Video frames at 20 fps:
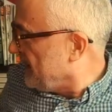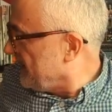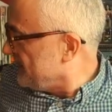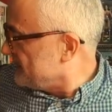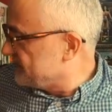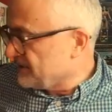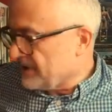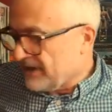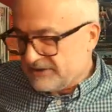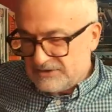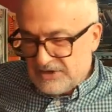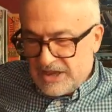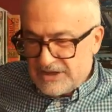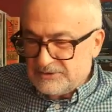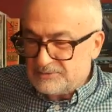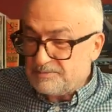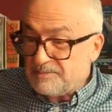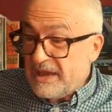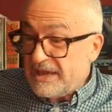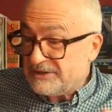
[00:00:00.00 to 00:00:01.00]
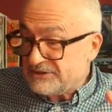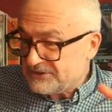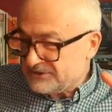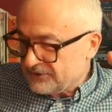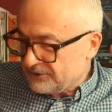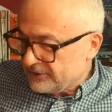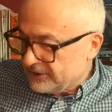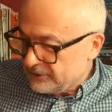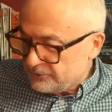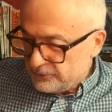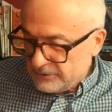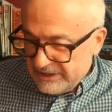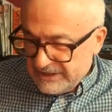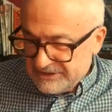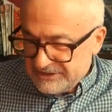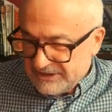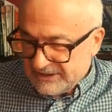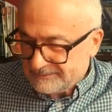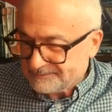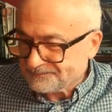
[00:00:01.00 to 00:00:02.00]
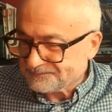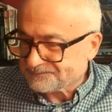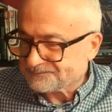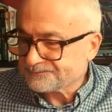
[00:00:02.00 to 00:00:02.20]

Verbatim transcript: as, as, as bedside reading.